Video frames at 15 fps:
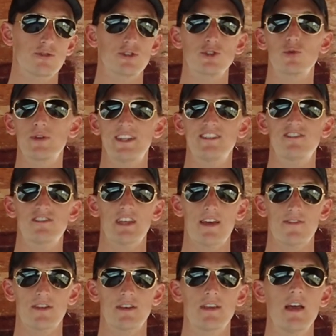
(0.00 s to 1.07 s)
or a
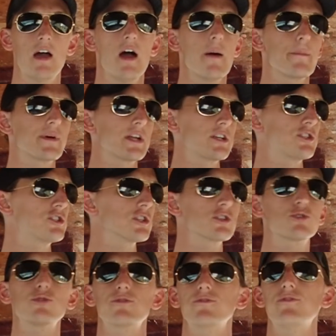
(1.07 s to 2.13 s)
27, but I
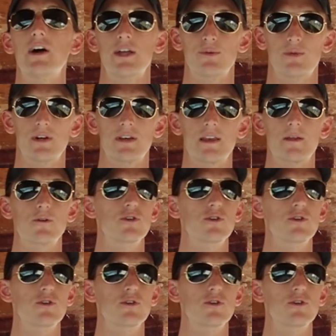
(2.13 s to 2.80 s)
just couldn't find one.